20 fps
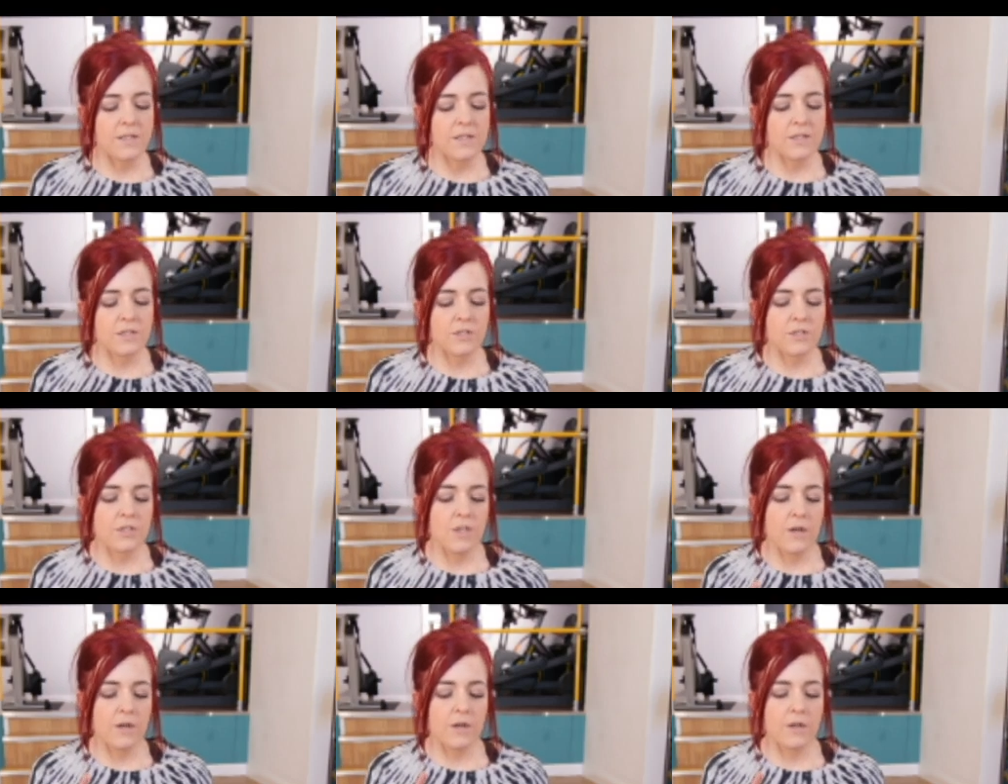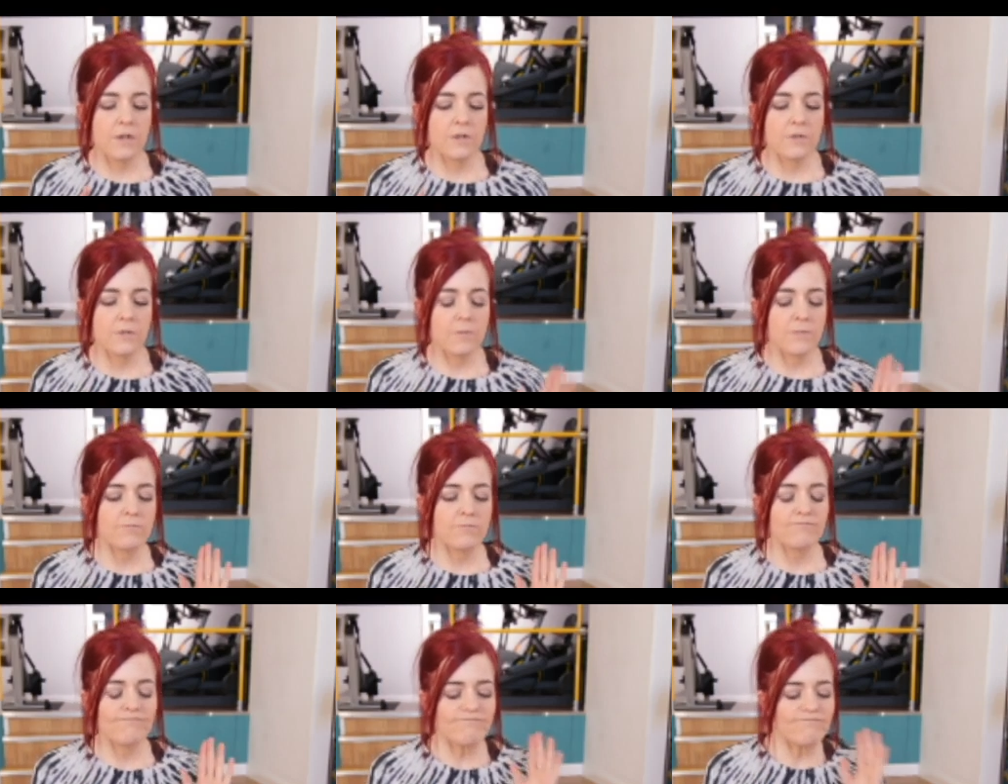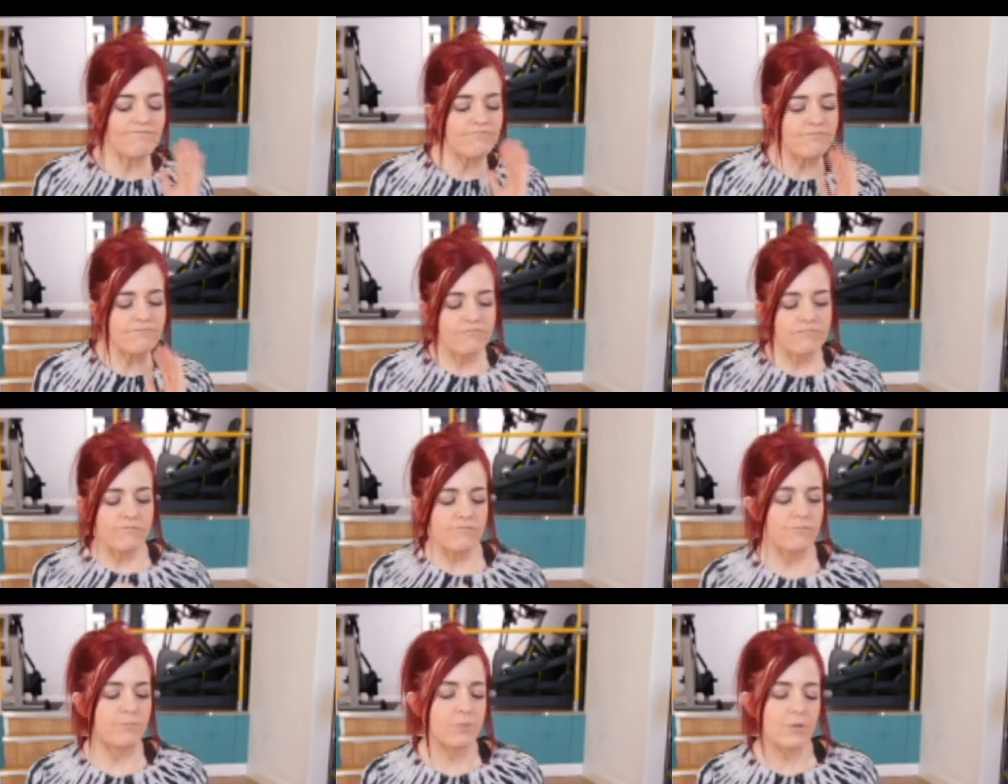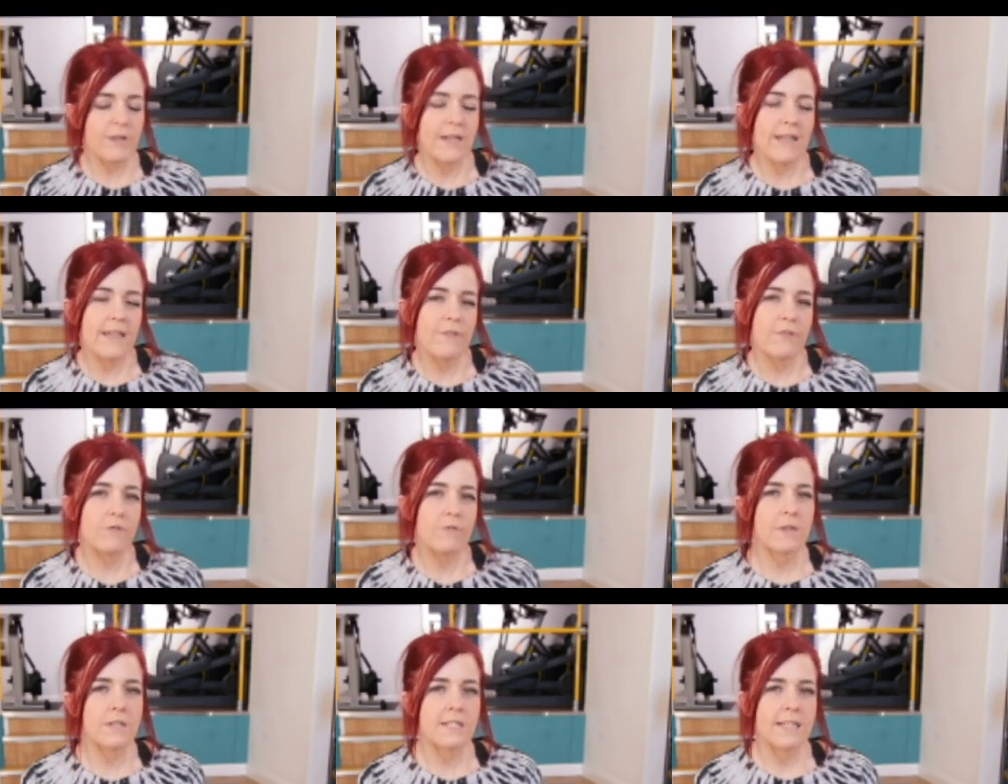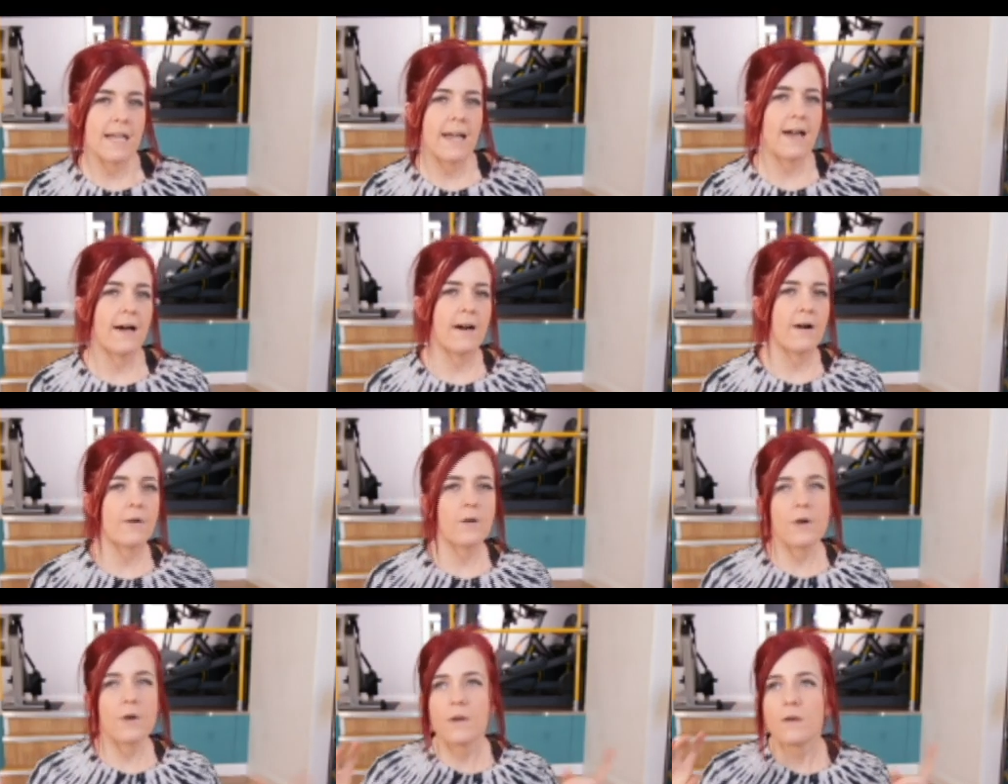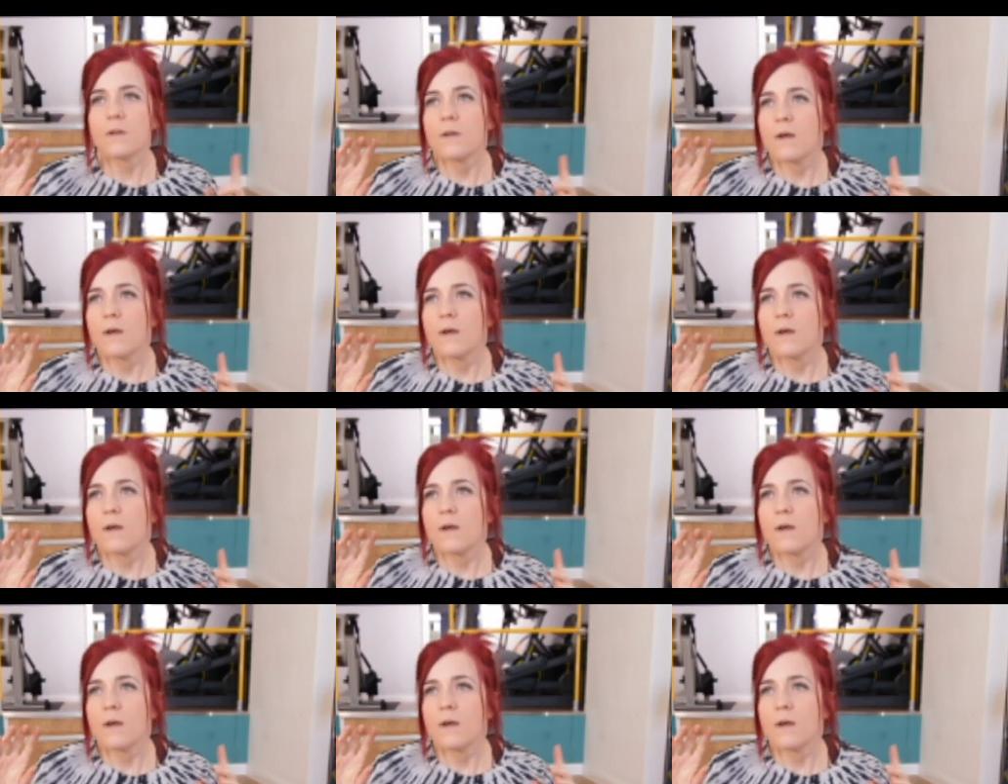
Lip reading: So brief rundown.